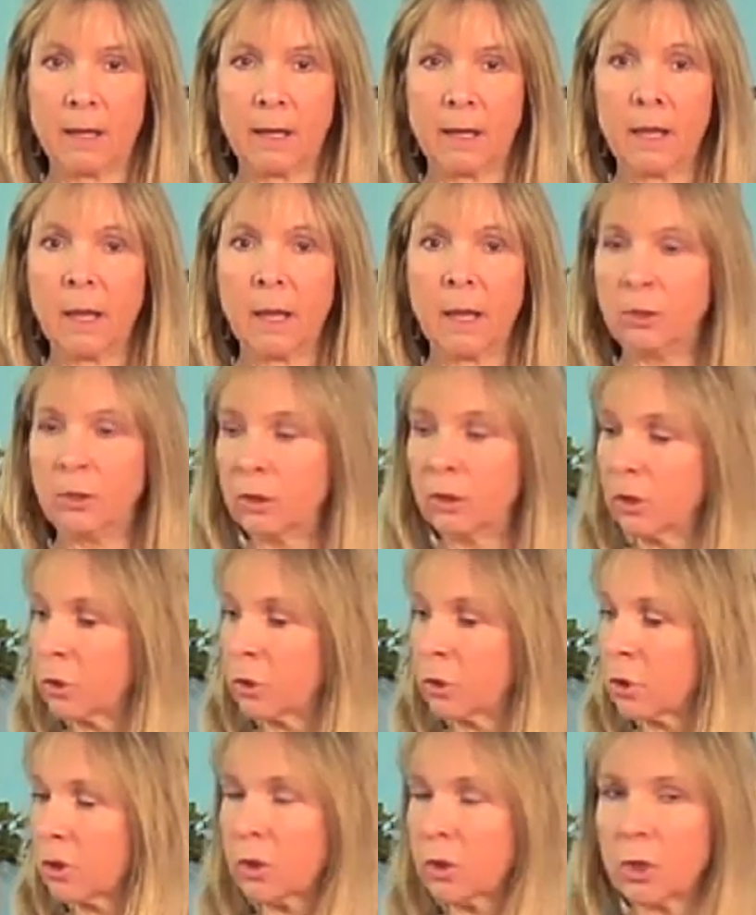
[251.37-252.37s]
And you can
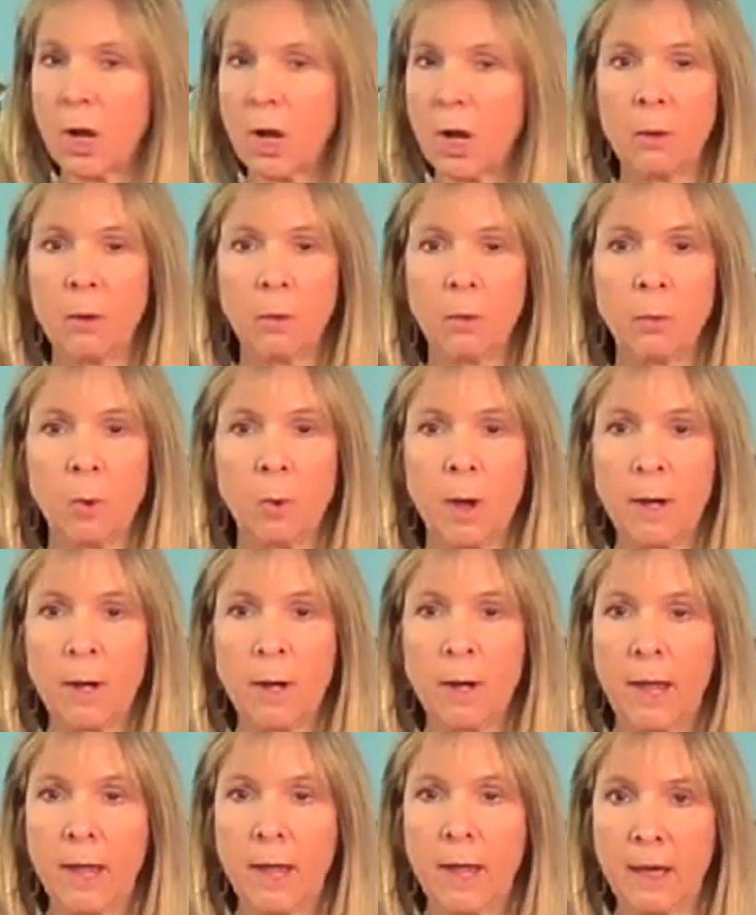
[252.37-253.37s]
just try it with one
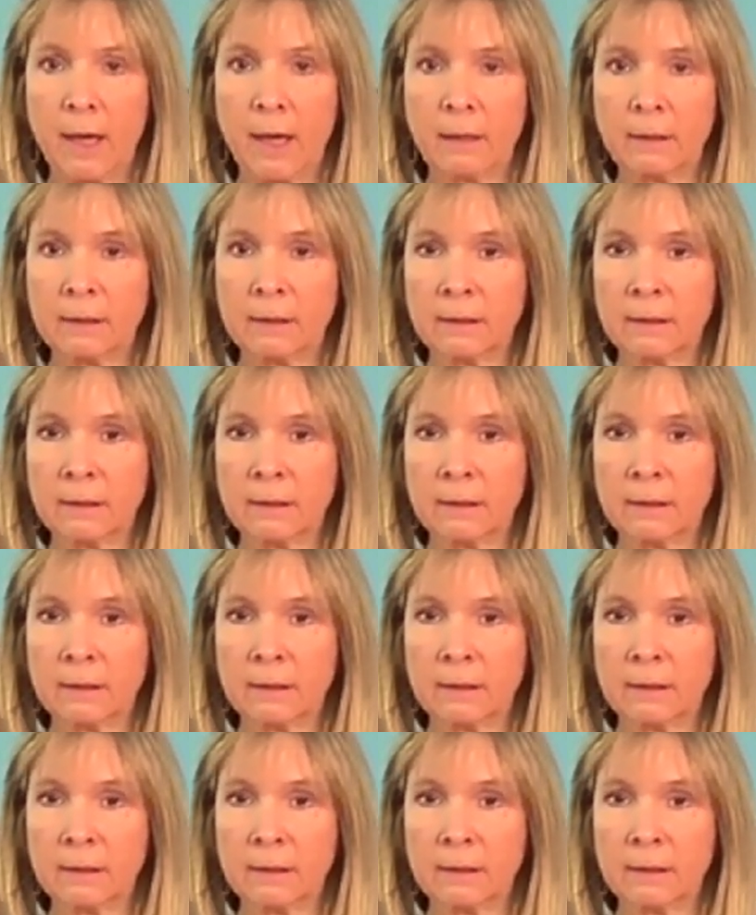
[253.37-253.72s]
hand.